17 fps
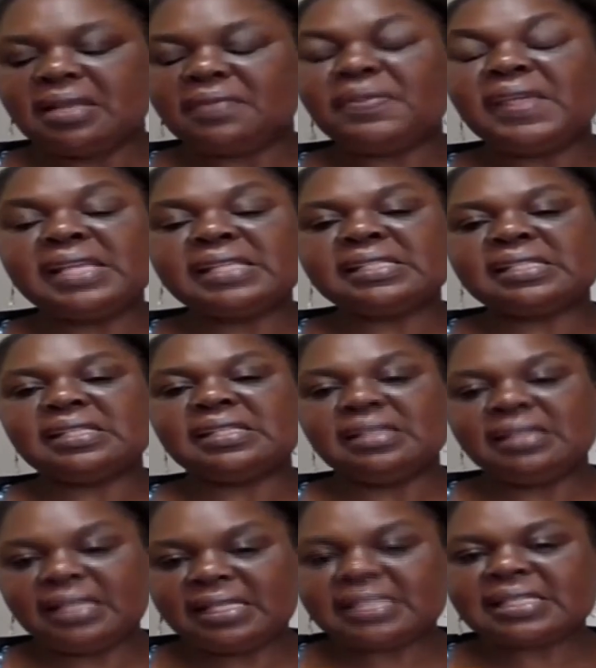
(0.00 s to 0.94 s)

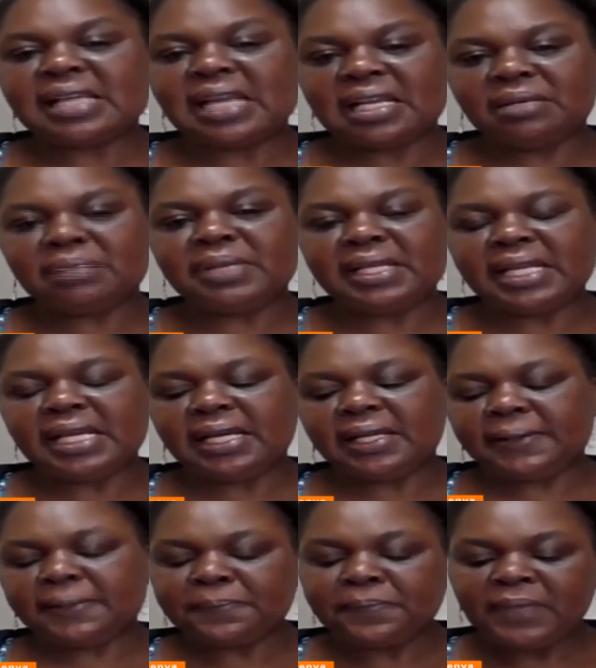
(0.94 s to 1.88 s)
this can be
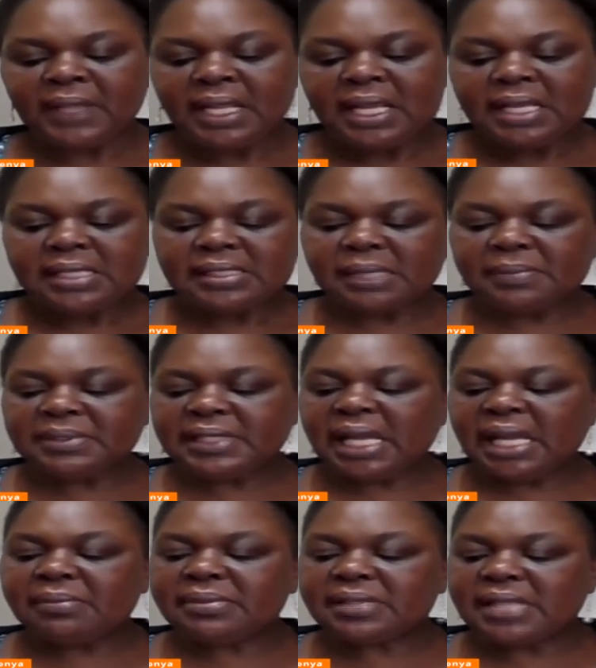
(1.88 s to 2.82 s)
done.
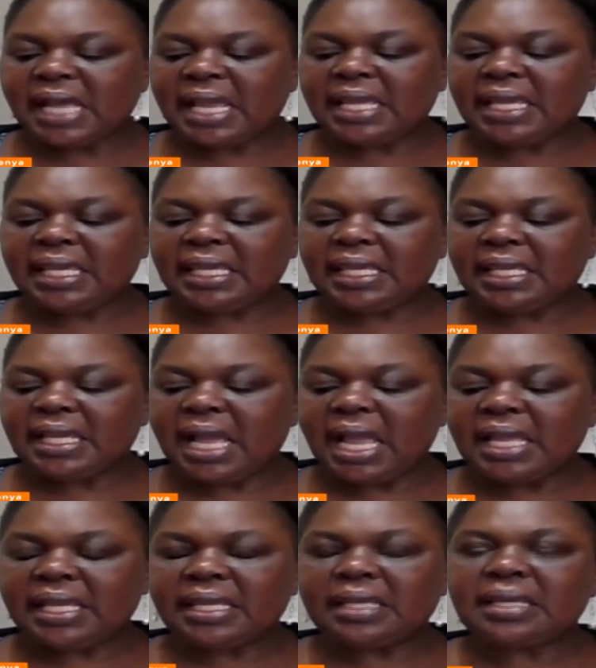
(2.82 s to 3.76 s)
Sometimes I
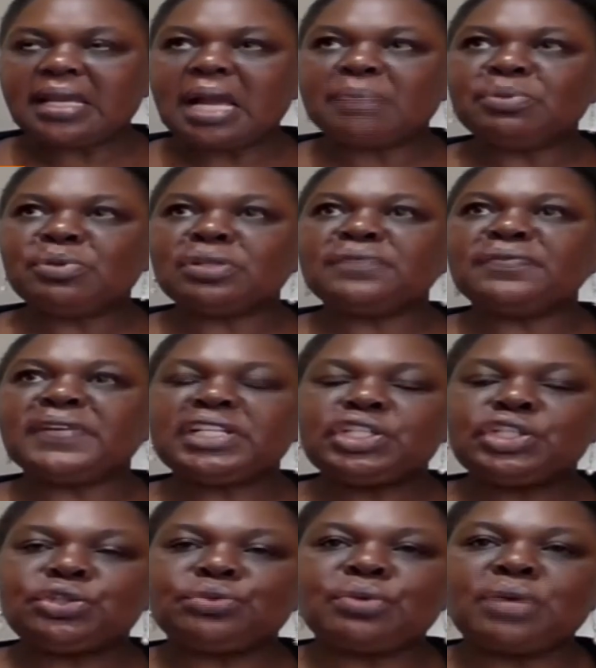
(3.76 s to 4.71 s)
am not
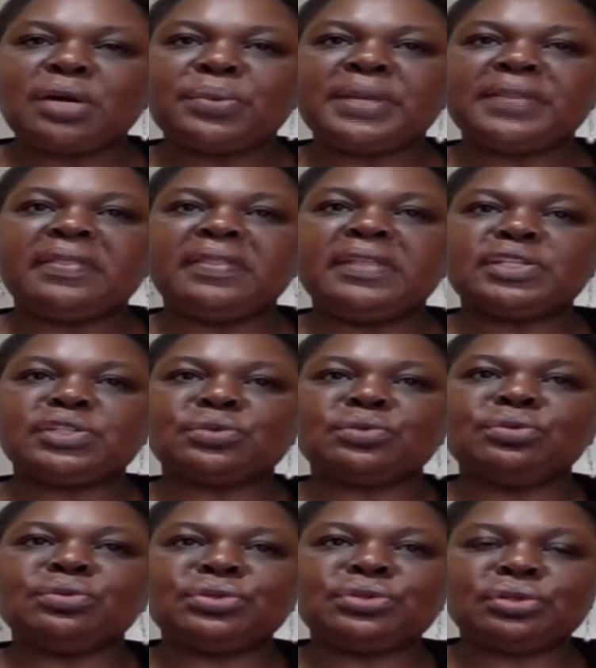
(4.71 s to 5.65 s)
very sure whether the
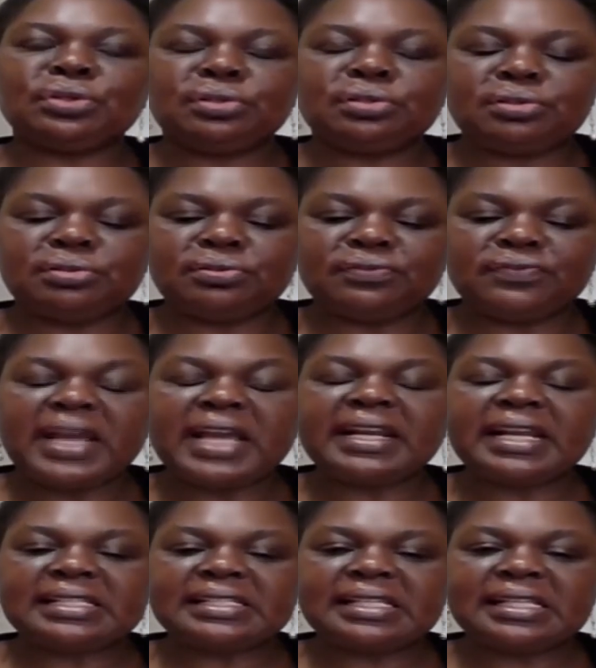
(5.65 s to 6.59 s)
solution to
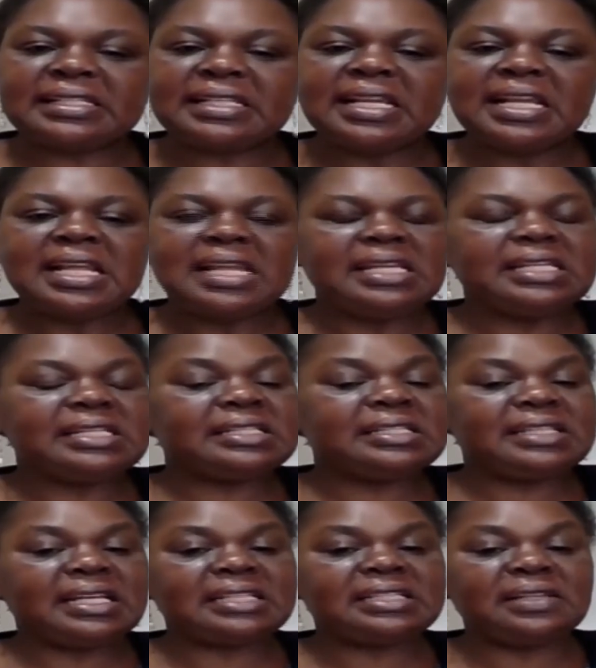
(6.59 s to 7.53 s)
viruses is
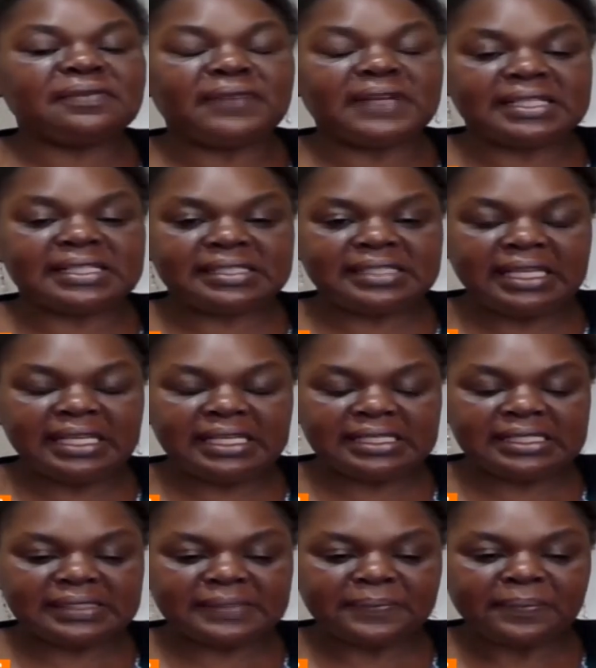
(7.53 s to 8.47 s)
just the
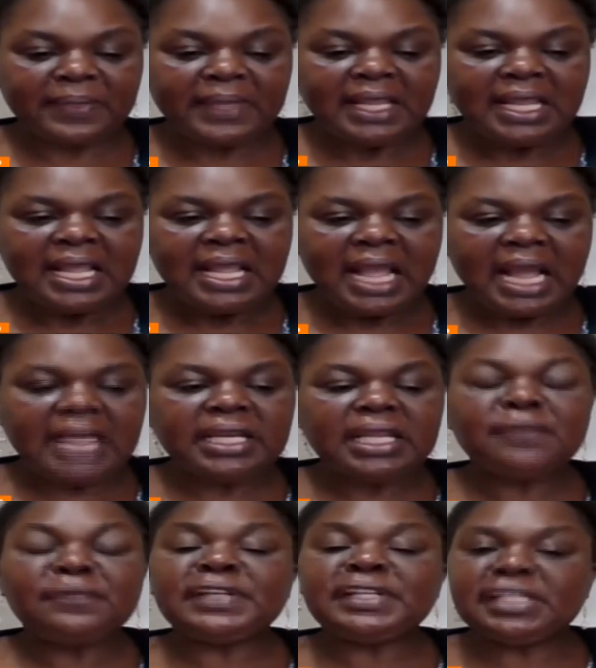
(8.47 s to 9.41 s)
vaccines. And
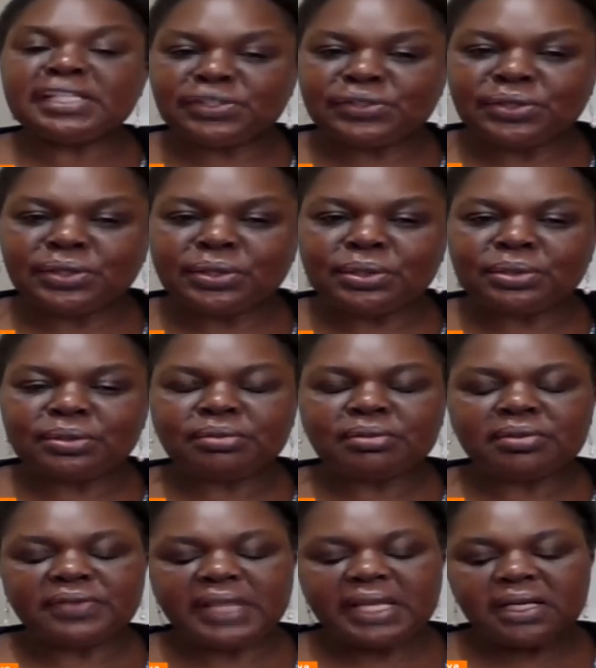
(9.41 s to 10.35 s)
if it is
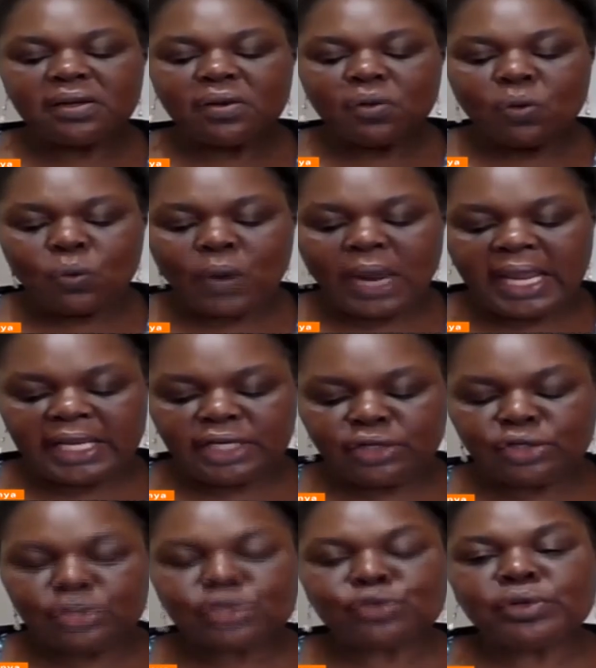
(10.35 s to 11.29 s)
so, then why
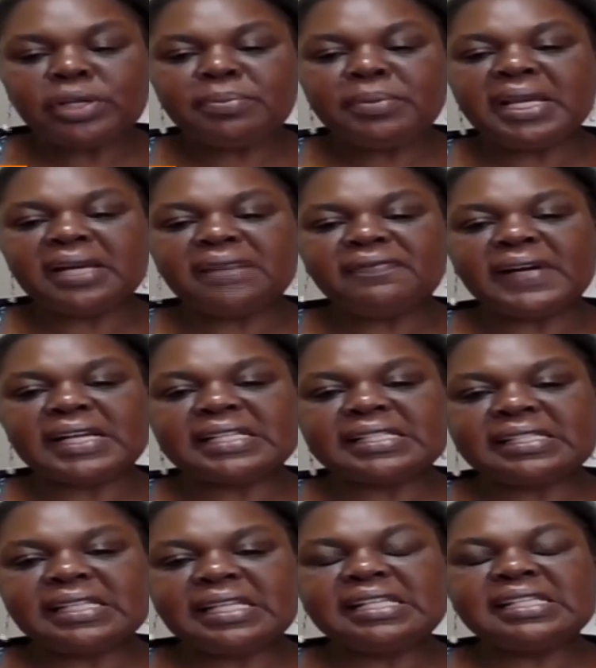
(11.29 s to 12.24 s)
don't we make
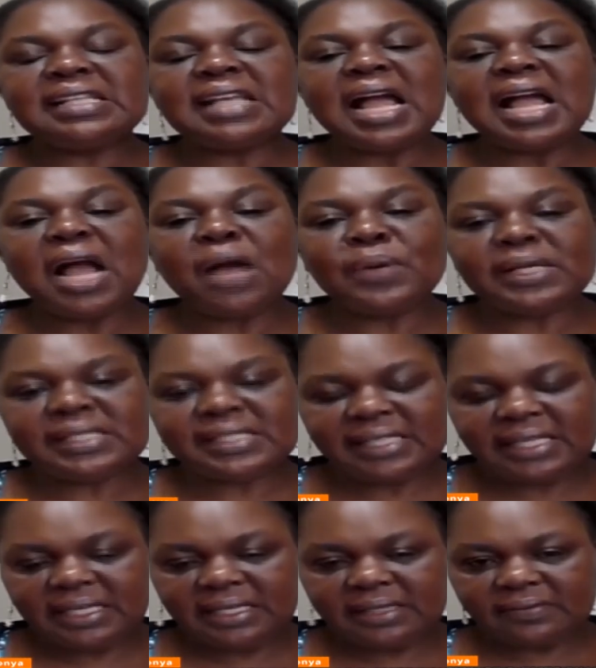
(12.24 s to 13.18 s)
vaccines
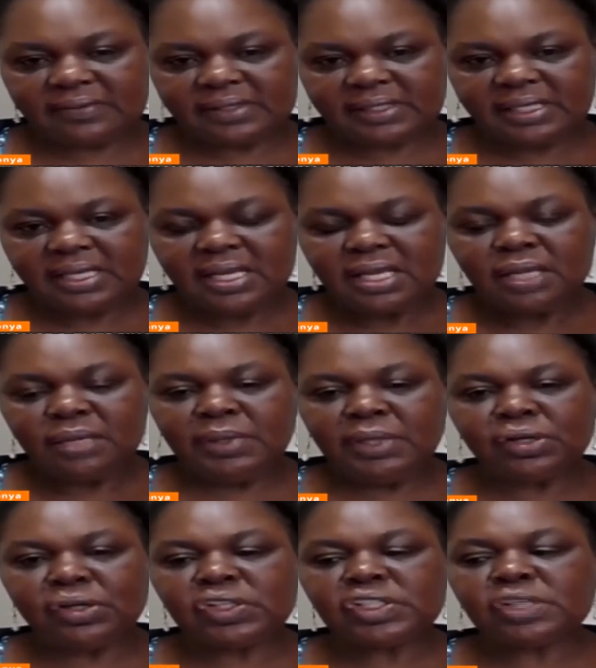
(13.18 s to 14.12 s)
ourselves?
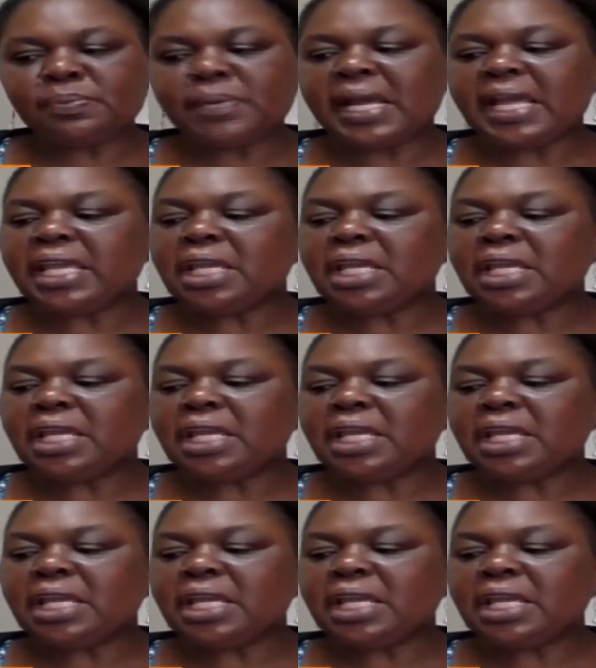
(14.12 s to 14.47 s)
Because by